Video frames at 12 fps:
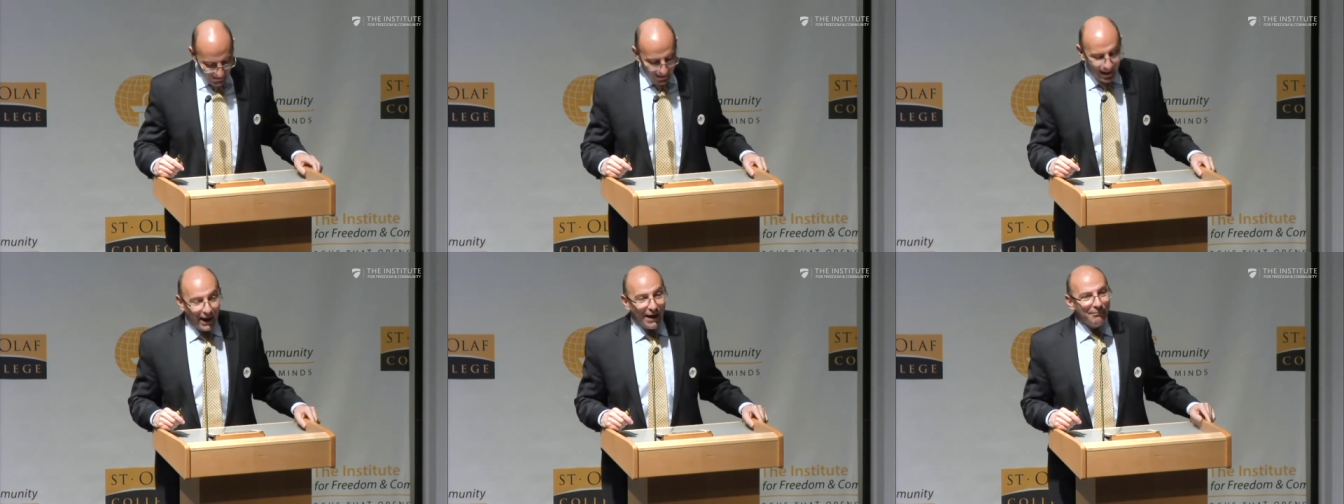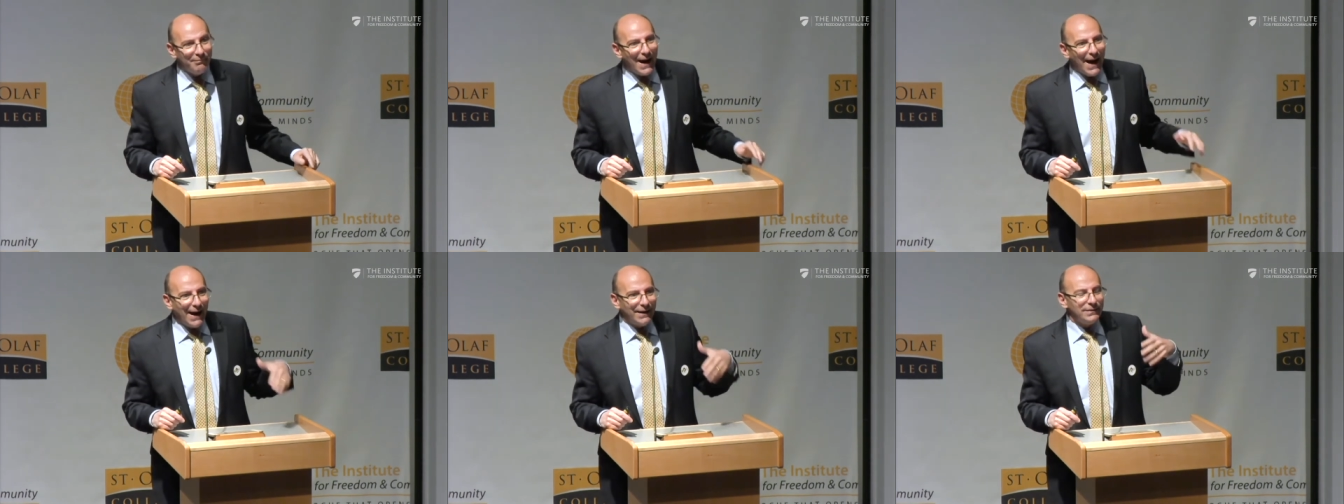uh,
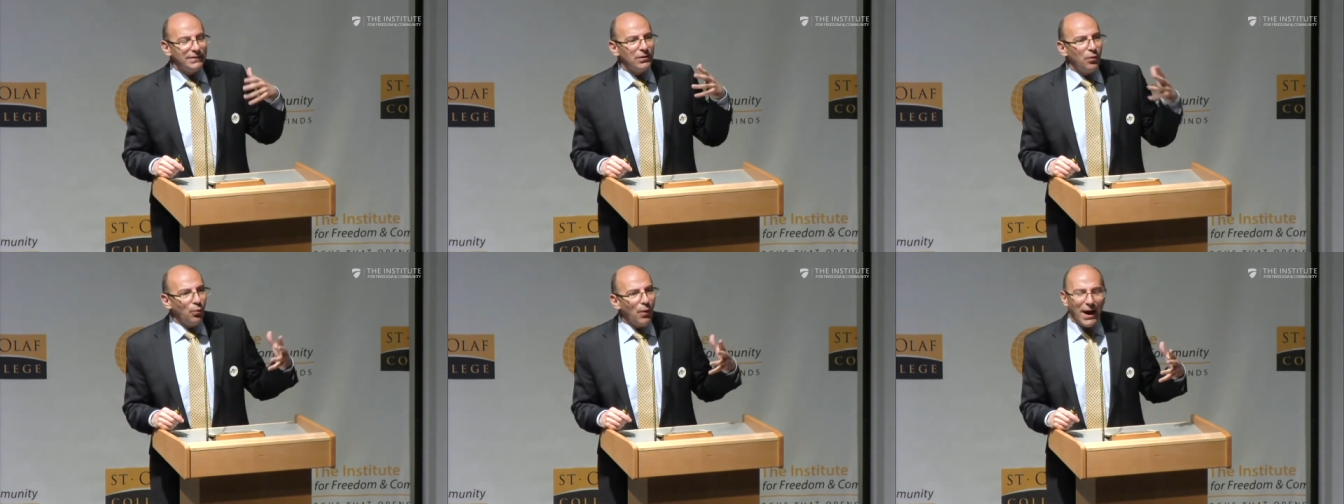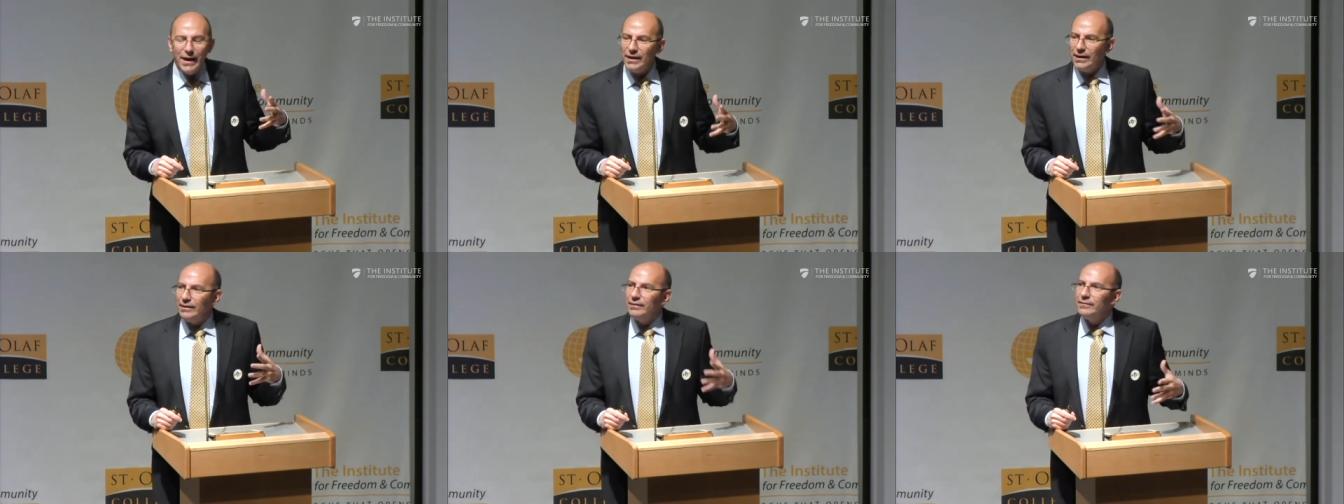and
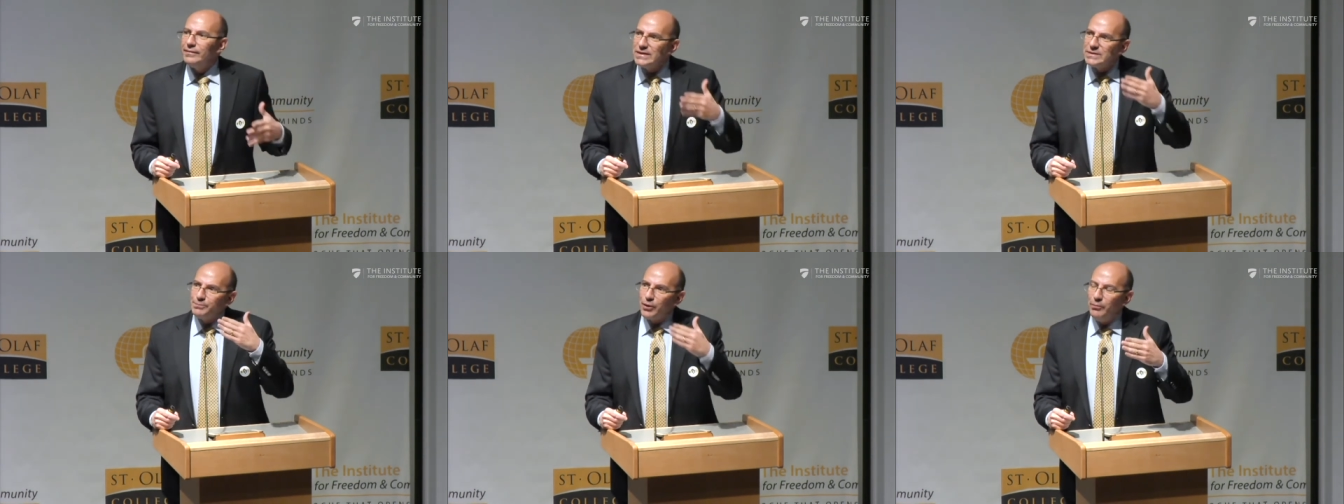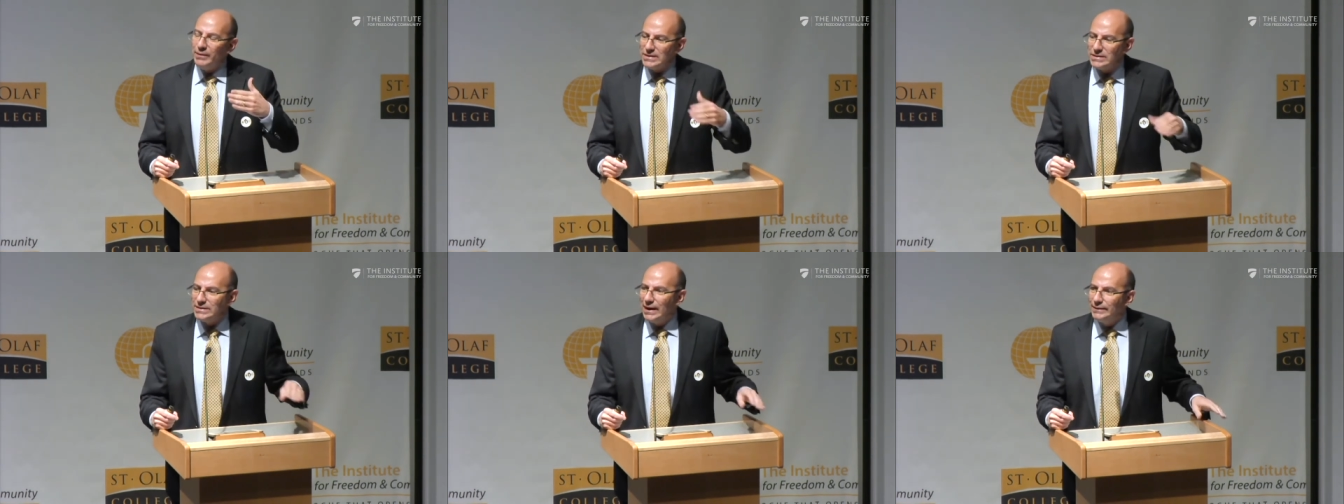why this
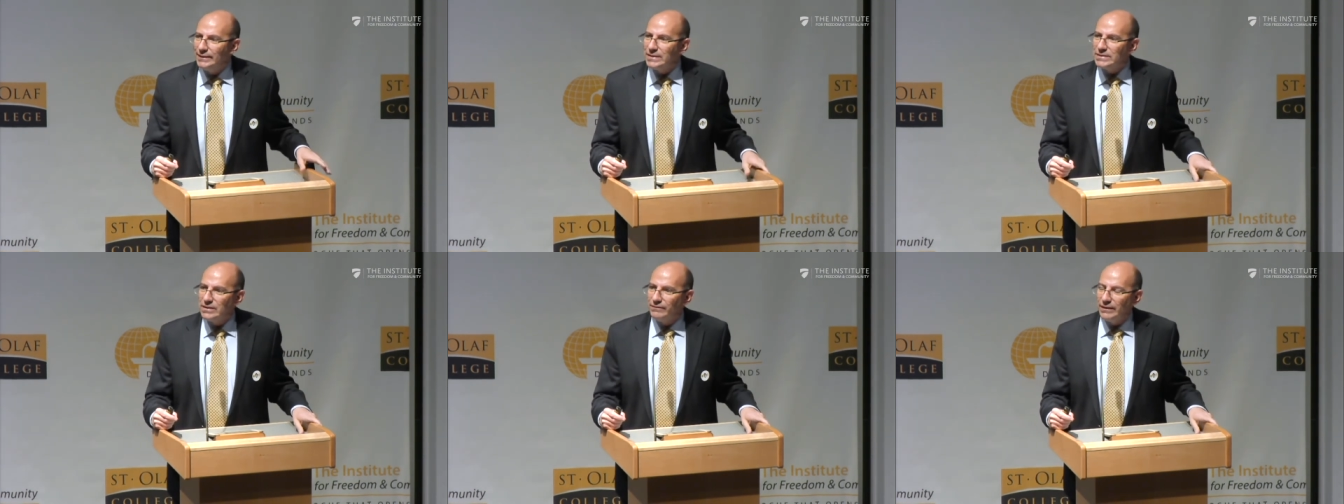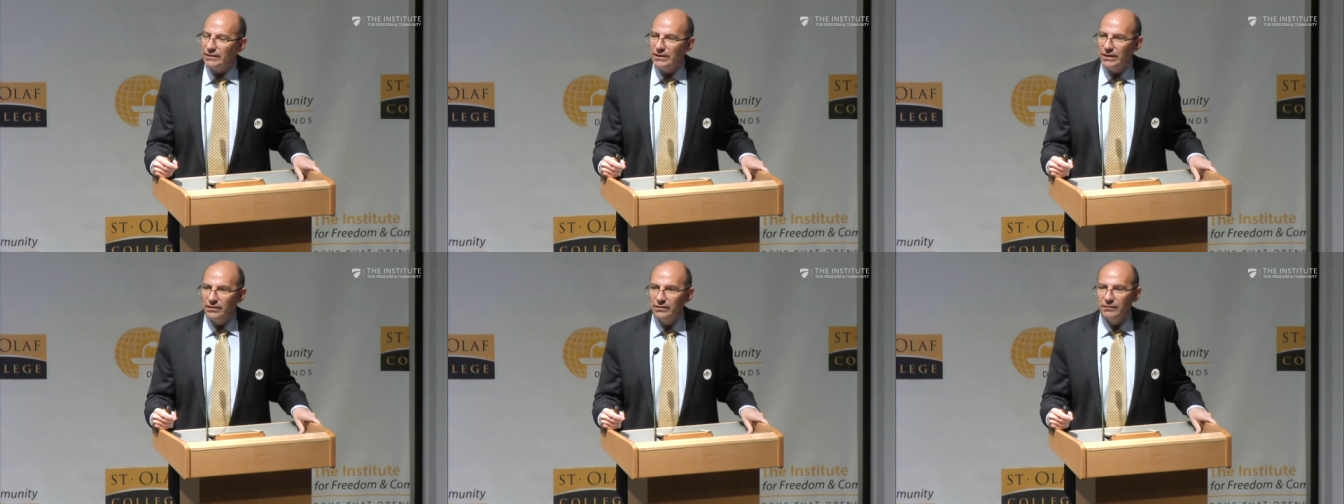promise,
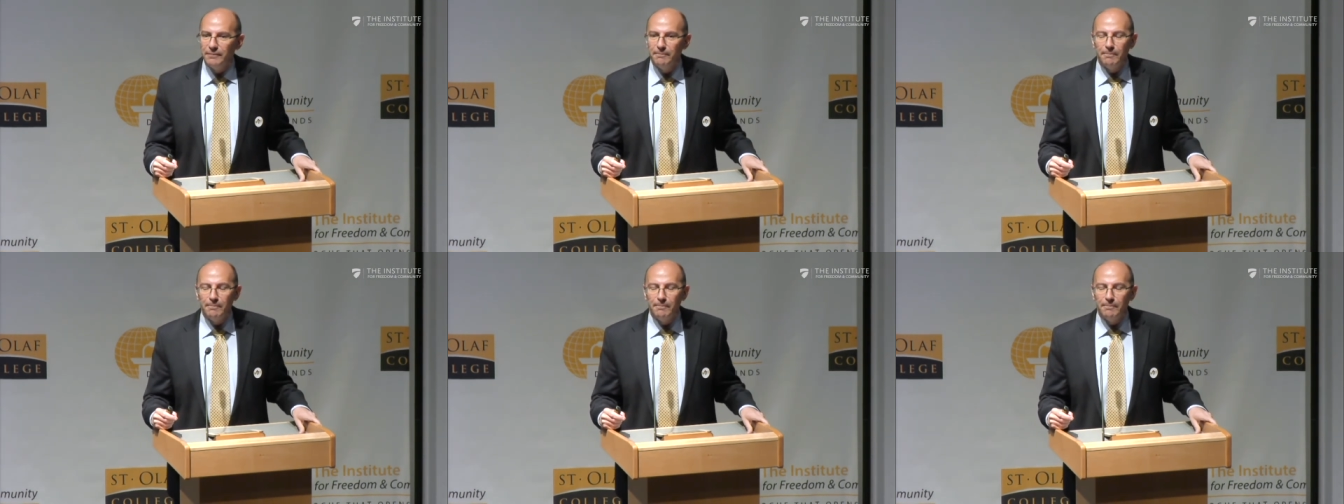1917?